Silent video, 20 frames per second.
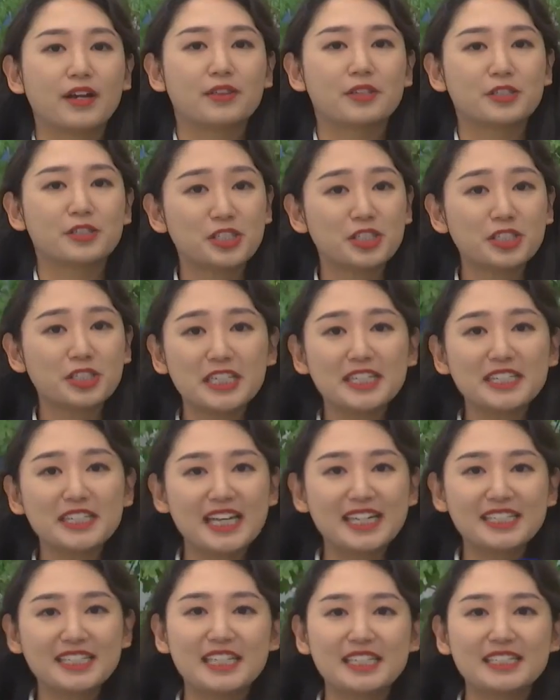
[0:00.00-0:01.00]
The Shijian
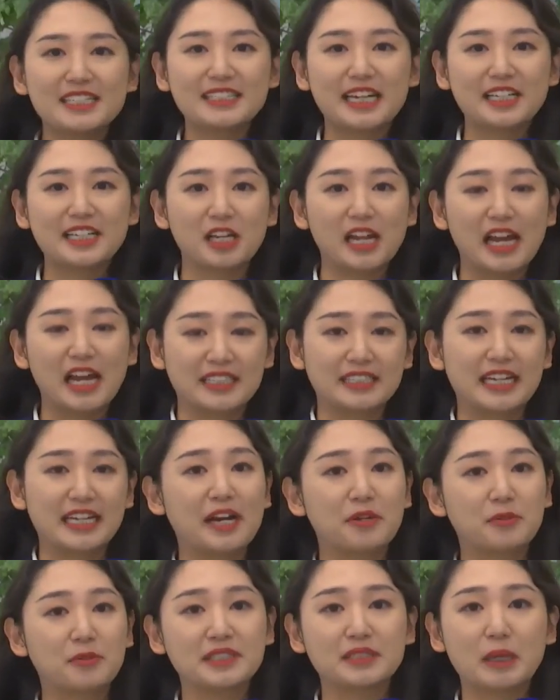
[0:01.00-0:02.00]
19 satellite
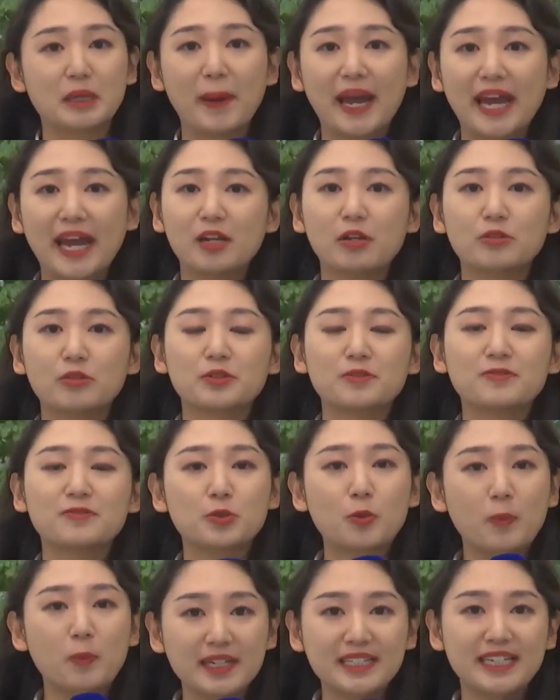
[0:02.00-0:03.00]
carries a payload of
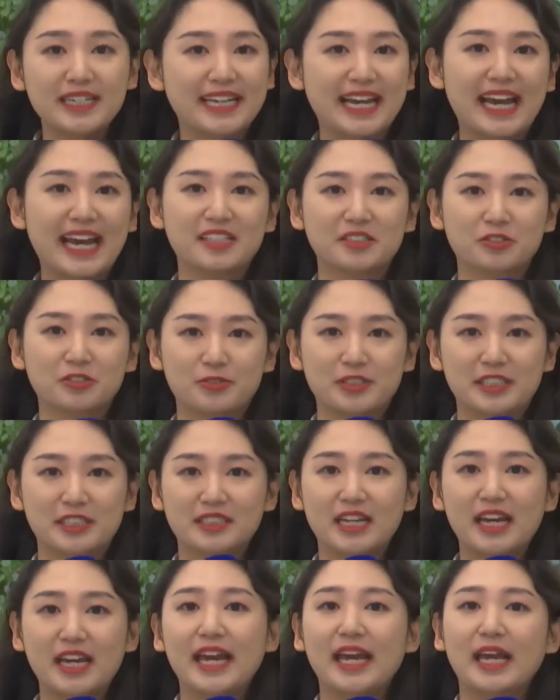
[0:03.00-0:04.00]
20 categories,
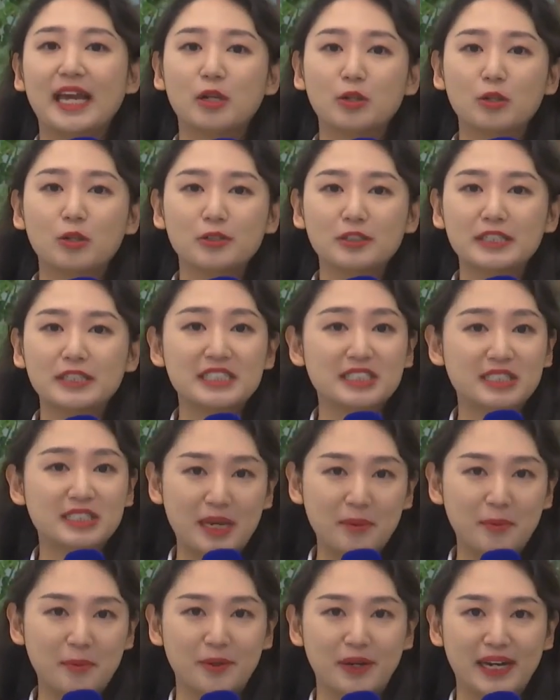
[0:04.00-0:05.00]
including
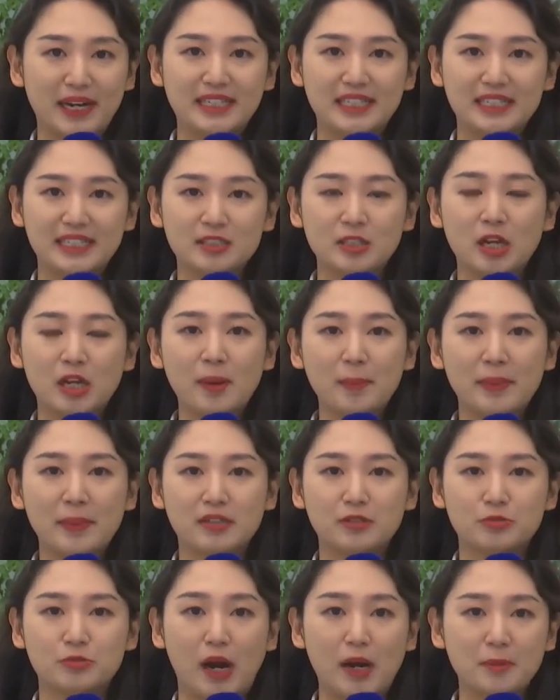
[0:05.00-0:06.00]
staple and economic
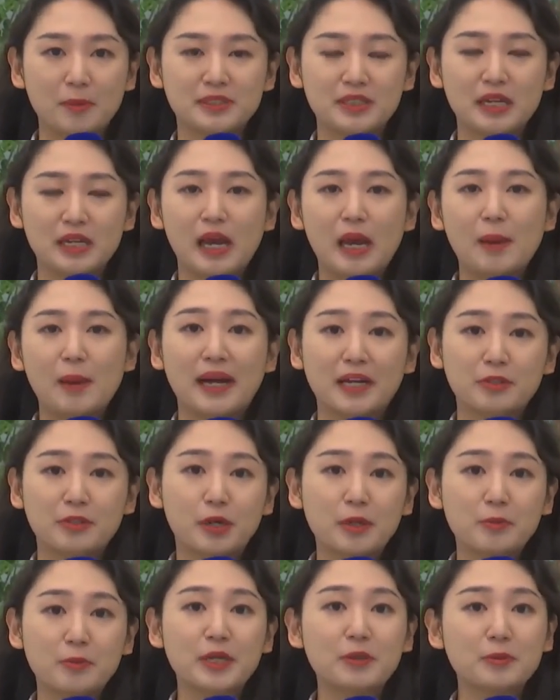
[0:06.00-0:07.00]
crops,
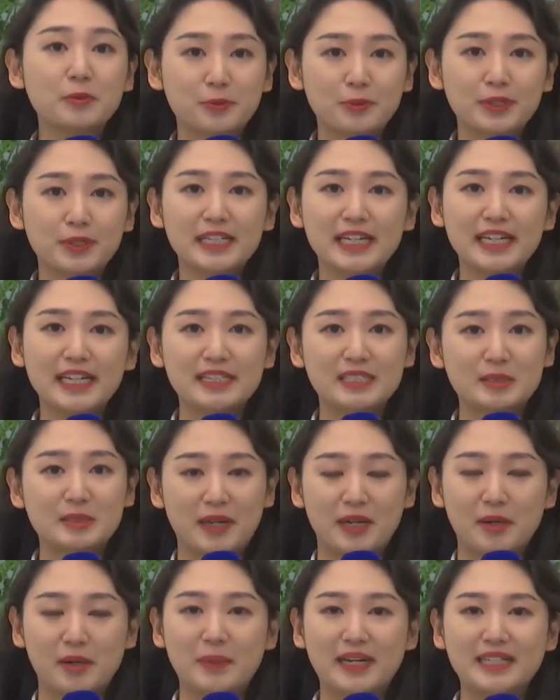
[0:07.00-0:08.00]
microbial breeding
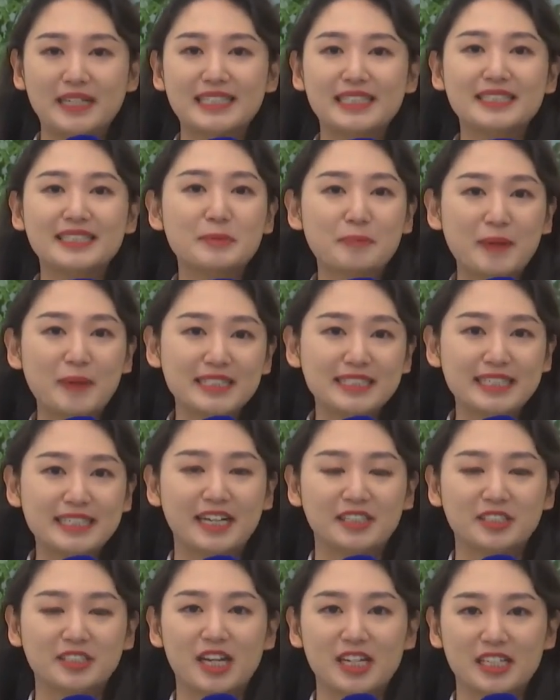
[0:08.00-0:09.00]
experiments, and space
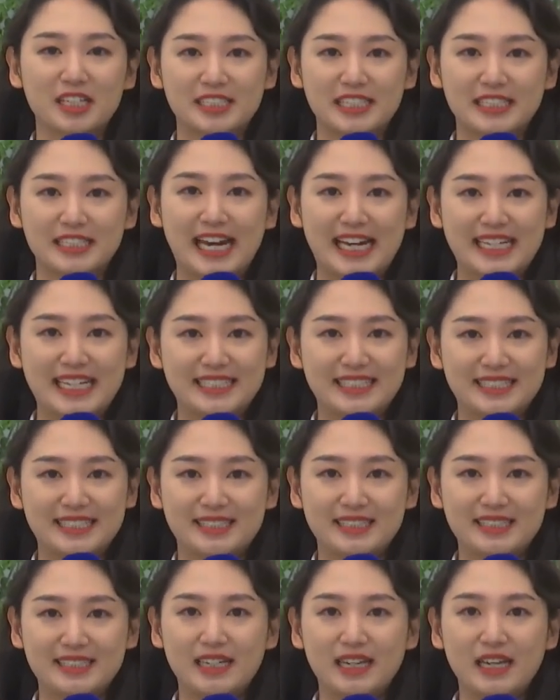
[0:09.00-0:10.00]
technology tests.
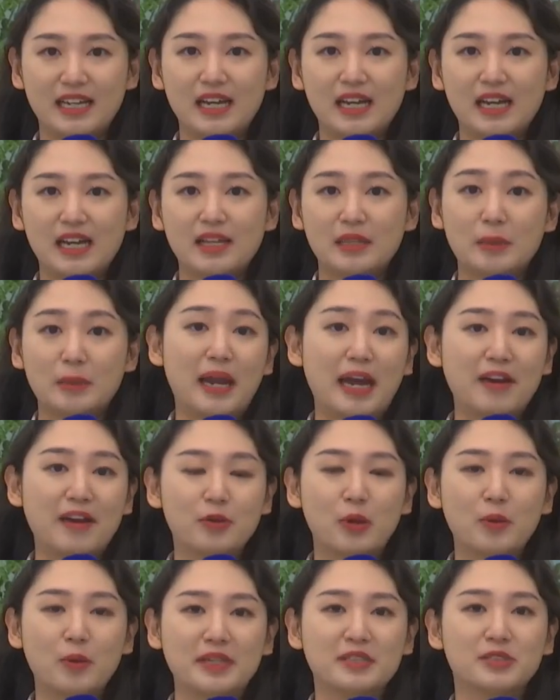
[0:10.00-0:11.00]
The
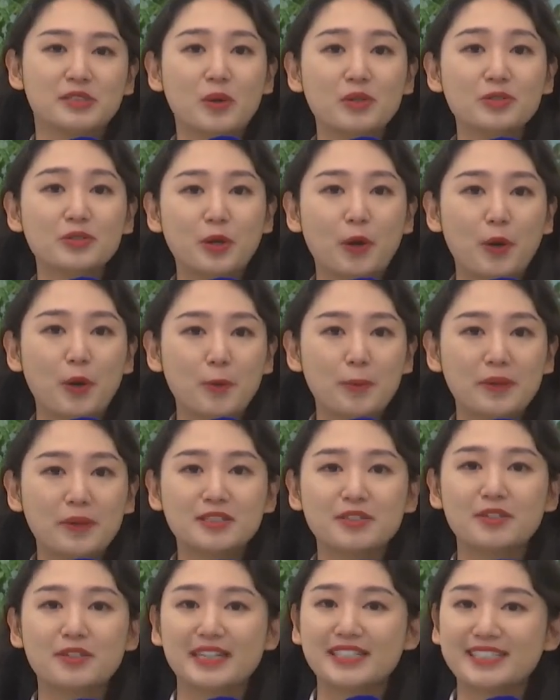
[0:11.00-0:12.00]
platform is also open
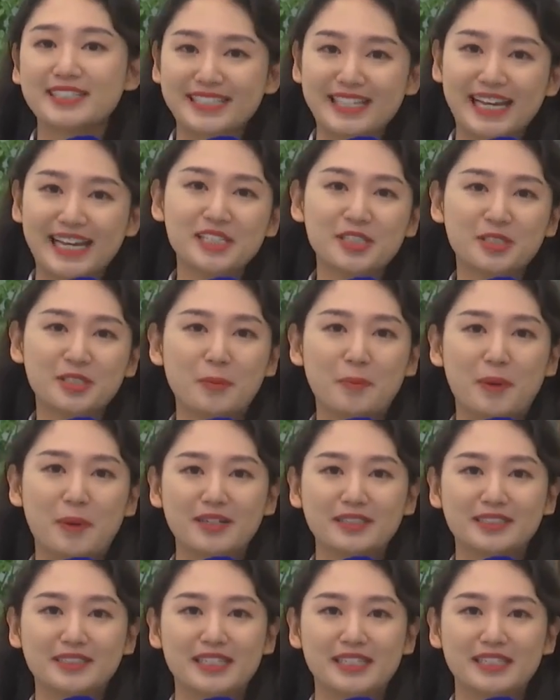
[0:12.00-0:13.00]
to international
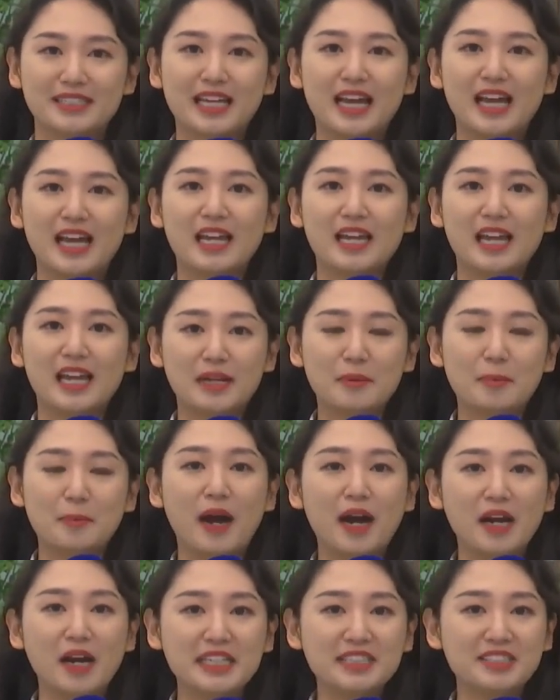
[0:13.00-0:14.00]
partners like
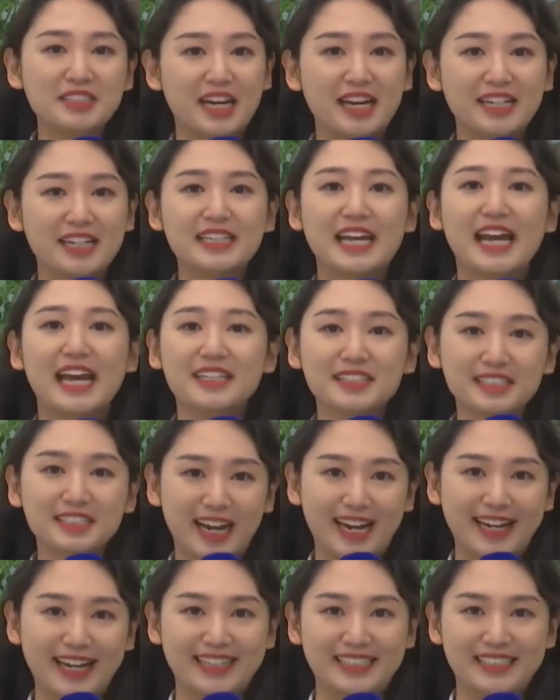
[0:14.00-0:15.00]
Pakistan and
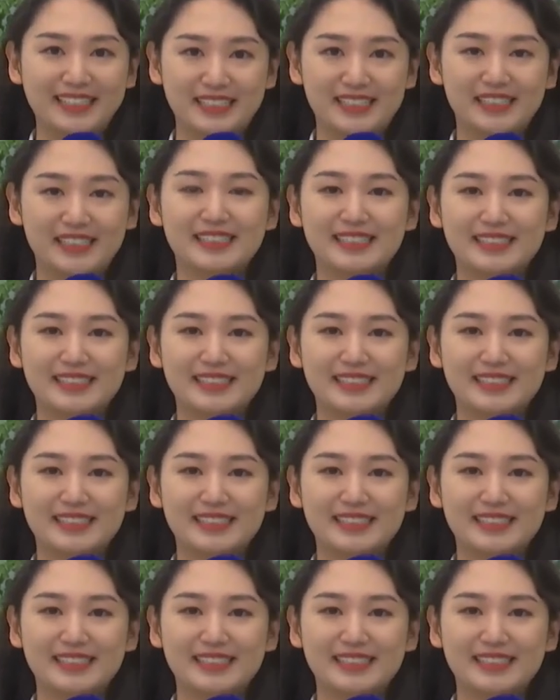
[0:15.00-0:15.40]
Thailand.